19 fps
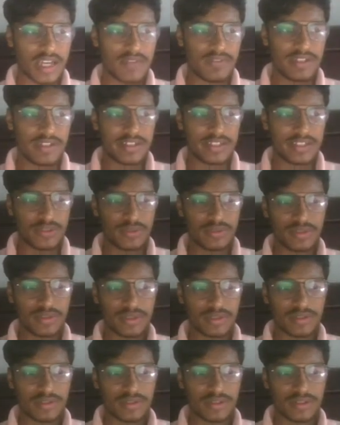I will use,
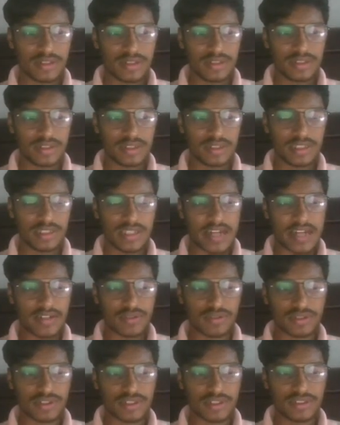or in
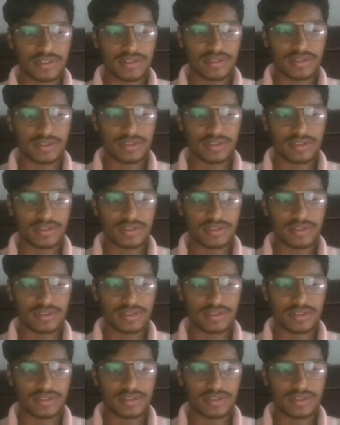that question